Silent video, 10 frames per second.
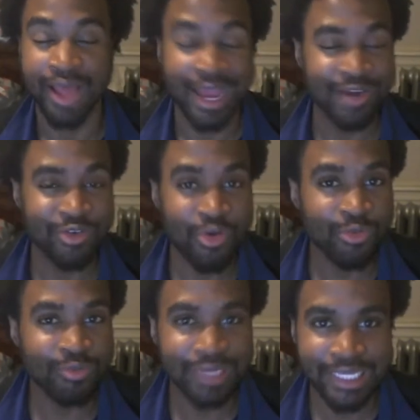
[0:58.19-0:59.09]
I
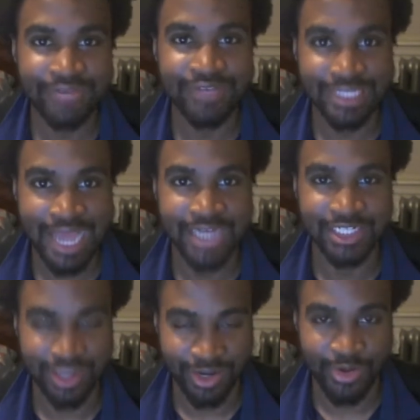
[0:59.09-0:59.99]
don't believe he's
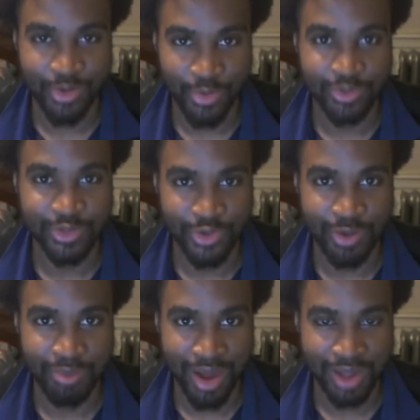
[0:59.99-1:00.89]
actually gonna go to
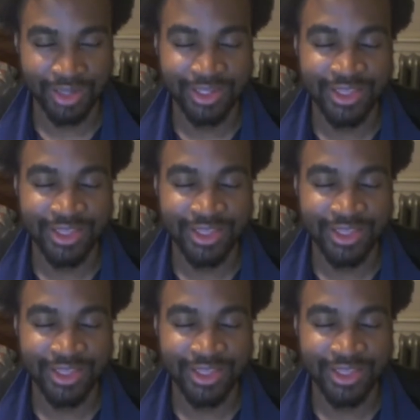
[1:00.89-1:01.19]
Juhabak.